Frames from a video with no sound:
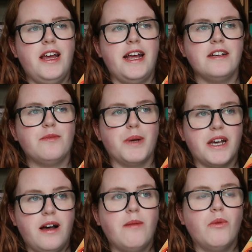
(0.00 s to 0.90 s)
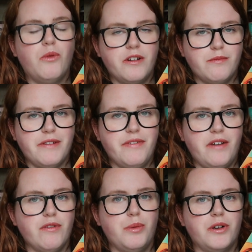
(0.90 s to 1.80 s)
It's become one of my
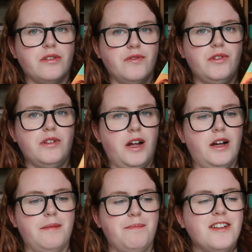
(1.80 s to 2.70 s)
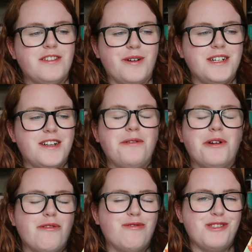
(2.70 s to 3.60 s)
favorite books of all time. So I don't
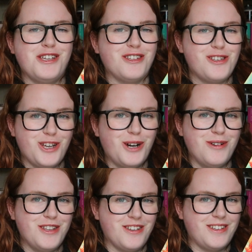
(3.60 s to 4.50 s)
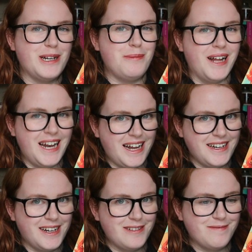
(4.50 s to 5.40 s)
know if watching the show is just gonna be a
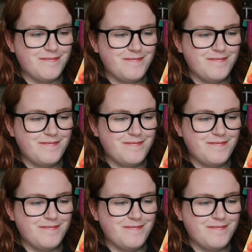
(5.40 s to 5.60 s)
letdown.